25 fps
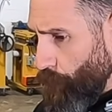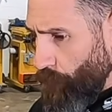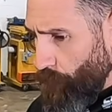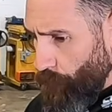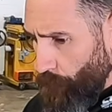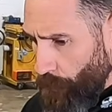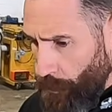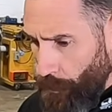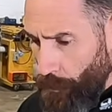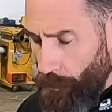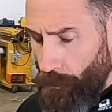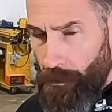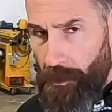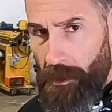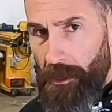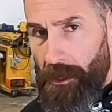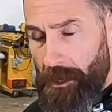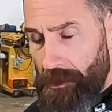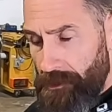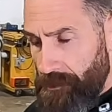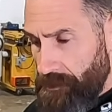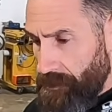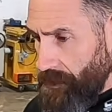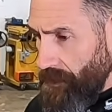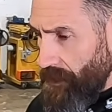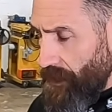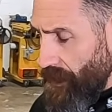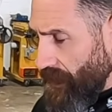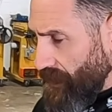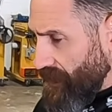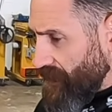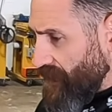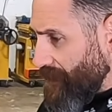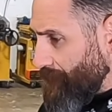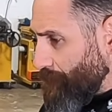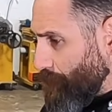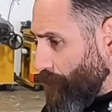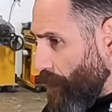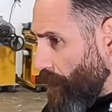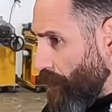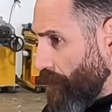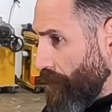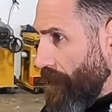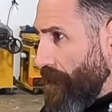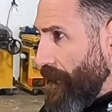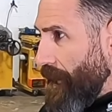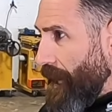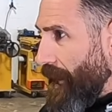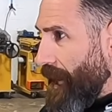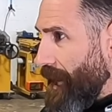with the Hoonigans and Ken
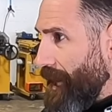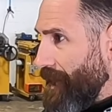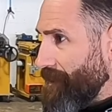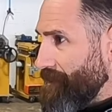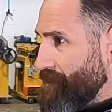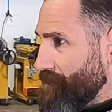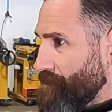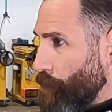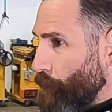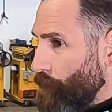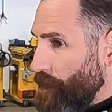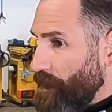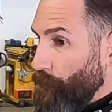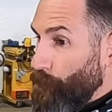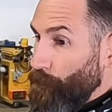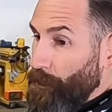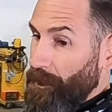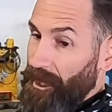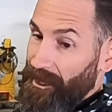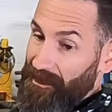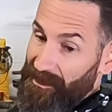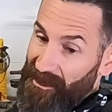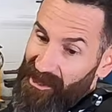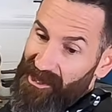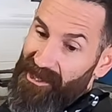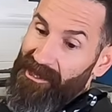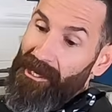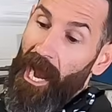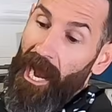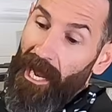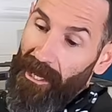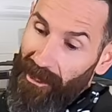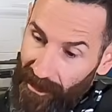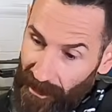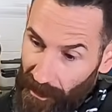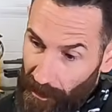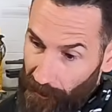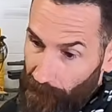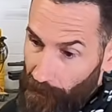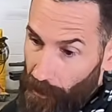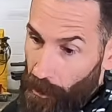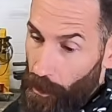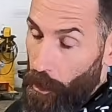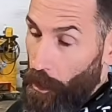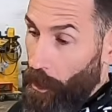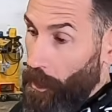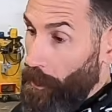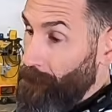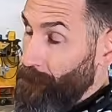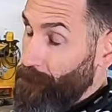Block, and so he really liked the styling on the
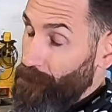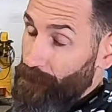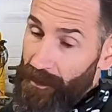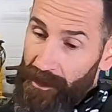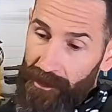car.